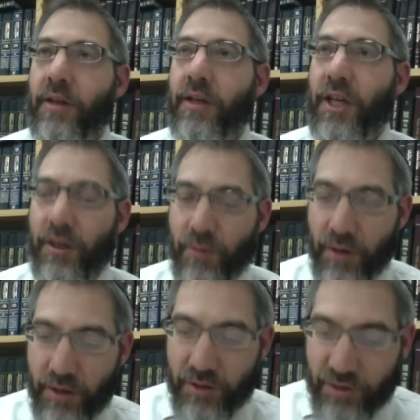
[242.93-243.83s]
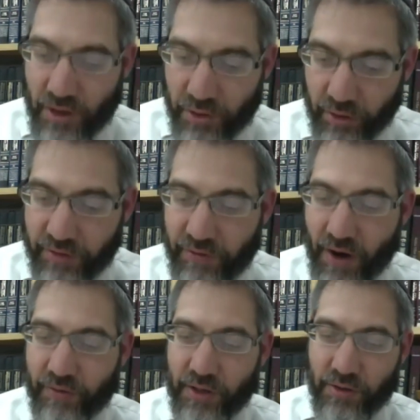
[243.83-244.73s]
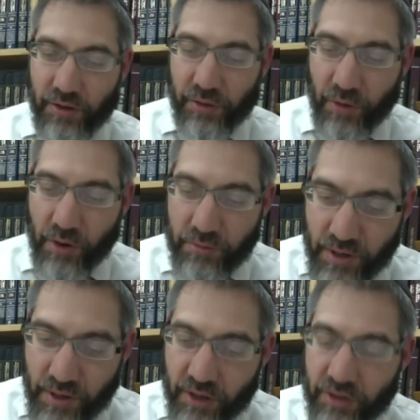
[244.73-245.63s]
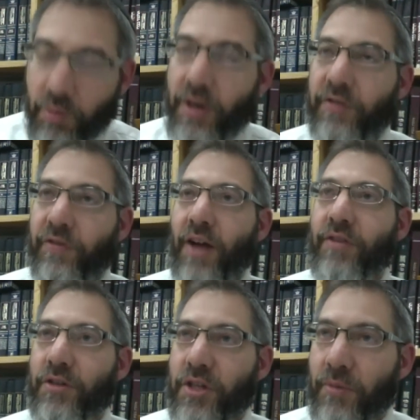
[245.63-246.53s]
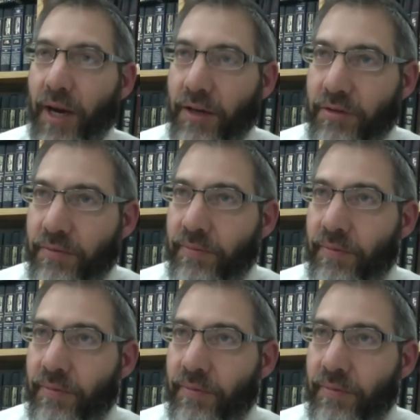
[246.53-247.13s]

He was 35 when he took the throne. 25 years he reigned.